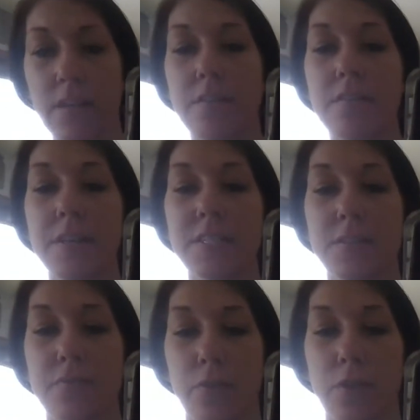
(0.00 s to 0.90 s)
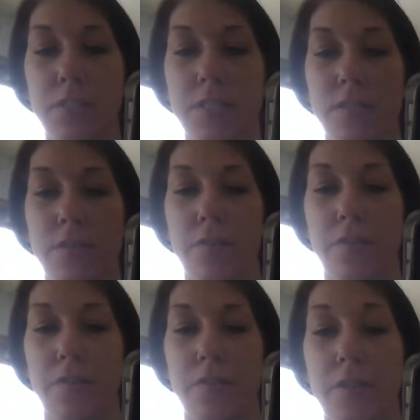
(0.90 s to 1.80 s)
These first
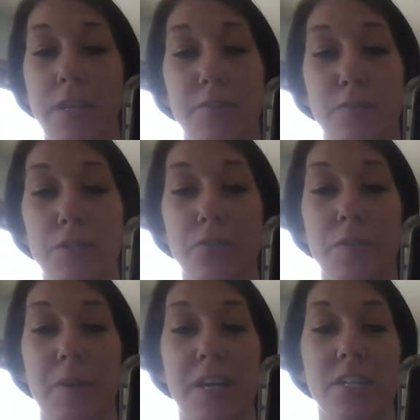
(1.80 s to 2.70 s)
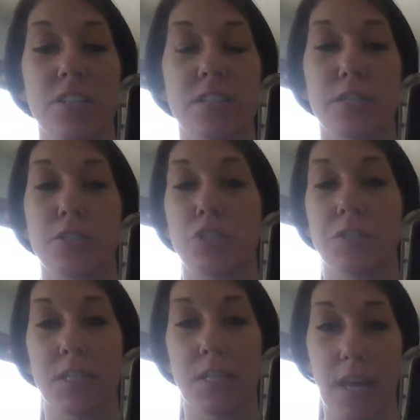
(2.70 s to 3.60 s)
3 pages is
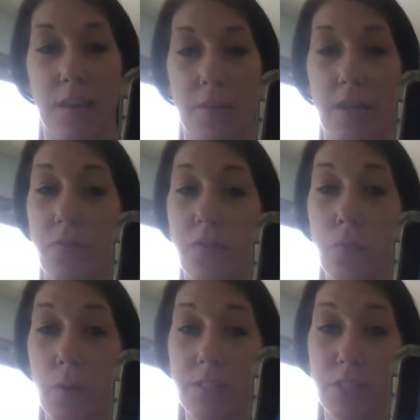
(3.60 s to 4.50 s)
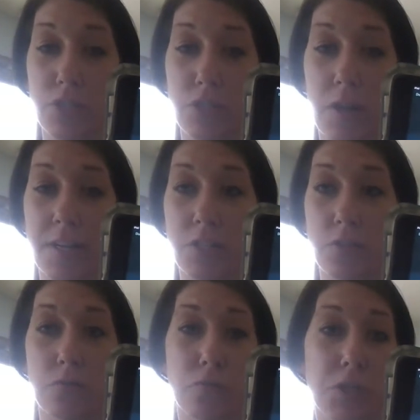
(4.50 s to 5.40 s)
just a game. If you want to try
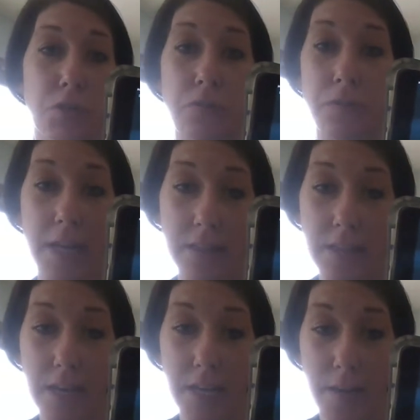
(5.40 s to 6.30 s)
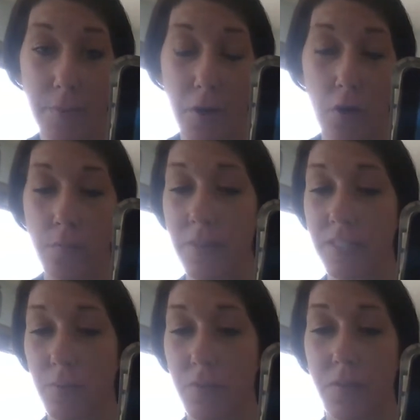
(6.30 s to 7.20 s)
to recreate that game at home,
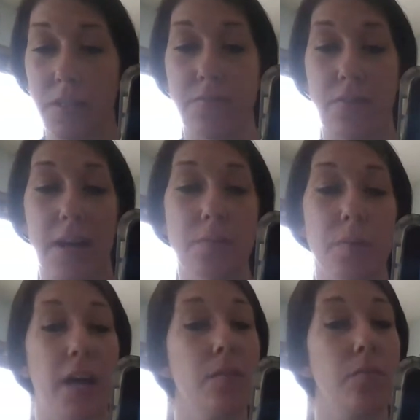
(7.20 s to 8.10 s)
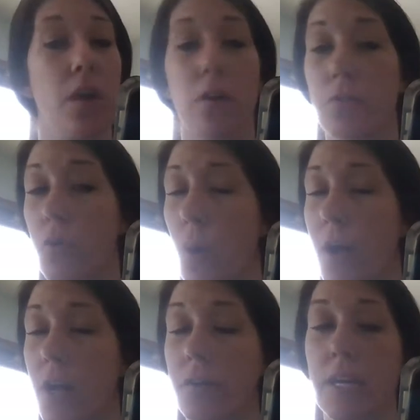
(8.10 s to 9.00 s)
that's perfectly fine, but I am not
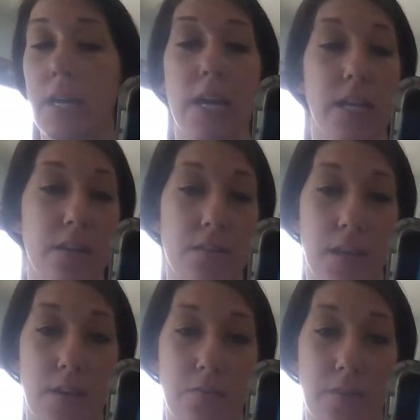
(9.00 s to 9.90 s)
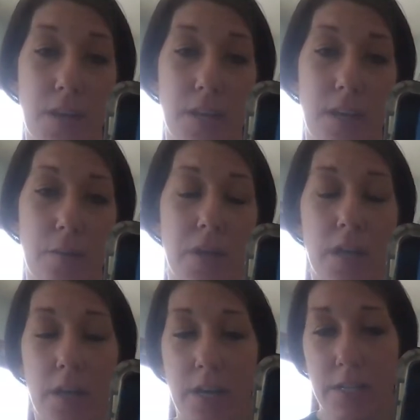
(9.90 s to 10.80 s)
requiring anything for that game.
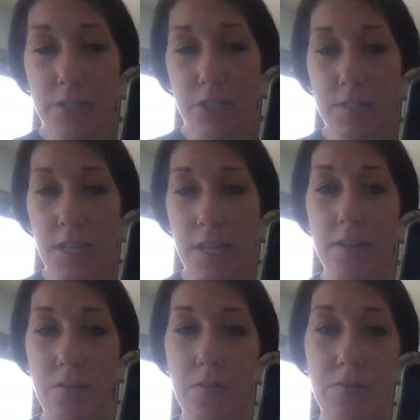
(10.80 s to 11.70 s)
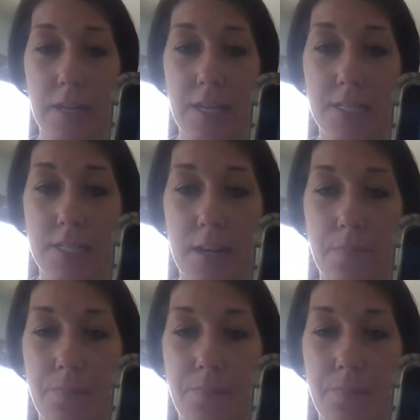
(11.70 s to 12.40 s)
It's just kind of a fun idea.